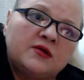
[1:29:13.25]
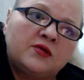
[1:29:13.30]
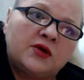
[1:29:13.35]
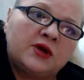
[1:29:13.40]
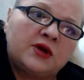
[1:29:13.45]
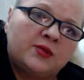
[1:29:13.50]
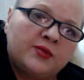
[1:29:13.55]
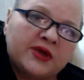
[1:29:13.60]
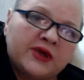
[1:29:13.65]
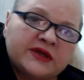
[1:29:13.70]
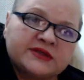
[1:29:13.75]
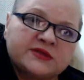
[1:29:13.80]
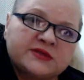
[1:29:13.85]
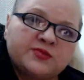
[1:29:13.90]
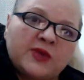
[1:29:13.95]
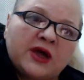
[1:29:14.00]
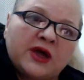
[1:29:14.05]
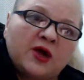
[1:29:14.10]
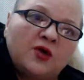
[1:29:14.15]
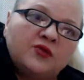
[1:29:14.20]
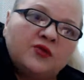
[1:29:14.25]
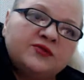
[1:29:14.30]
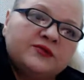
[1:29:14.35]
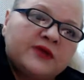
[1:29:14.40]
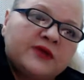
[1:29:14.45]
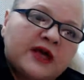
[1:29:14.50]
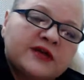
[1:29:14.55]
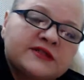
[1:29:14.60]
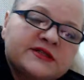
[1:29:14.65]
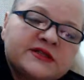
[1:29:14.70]
well, mixed my
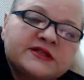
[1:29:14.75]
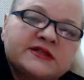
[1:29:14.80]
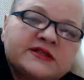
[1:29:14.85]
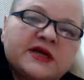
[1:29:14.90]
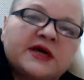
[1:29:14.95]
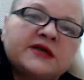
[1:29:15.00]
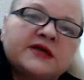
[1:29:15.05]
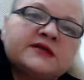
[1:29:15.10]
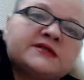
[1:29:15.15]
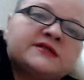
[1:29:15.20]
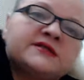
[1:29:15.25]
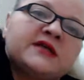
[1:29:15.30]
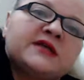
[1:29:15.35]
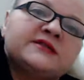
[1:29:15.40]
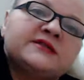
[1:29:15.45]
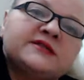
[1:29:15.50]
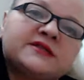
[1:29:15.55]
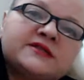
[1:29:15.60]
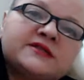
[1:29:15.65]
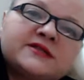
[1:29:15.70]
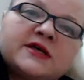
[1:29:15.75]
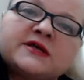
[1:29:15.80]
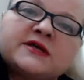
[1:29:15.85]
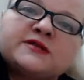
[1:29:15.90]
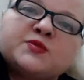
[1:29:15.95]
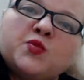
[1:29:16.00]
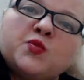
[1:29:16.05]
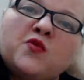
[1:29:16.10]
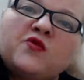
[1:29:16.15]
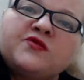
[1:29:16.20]
own
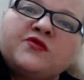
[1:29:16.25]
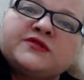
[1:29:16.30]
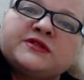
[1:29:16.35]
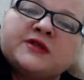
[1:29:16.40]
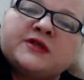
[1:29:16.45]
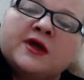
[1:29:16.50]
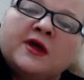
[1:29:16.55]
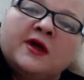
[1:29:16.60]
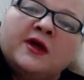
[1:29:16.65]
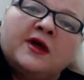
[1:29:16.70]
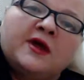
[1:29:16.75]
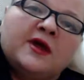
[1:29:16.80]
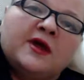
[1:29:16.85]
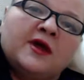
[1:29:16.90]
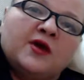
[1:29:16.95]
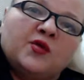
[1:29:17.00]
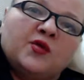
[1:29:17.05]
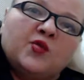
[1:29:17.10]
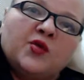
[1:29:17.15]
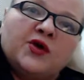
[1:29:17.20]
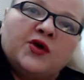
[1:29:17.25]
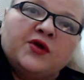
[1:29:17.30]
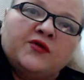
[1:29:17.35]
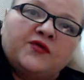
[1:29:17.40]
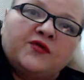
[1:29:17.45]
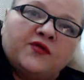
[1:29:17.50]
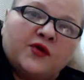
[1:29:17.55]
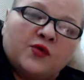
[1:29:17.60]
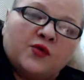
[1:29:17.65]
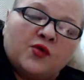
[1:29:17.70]
dancercise moves
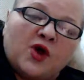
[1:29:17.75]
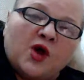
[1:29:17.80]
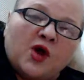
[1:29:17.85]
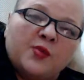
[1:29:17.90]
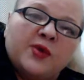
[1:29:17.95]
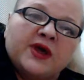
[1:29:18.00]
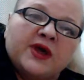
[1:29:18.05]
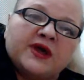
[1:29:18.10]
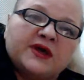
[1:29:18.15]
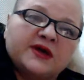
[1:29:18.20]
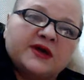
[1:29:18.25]
with aerobic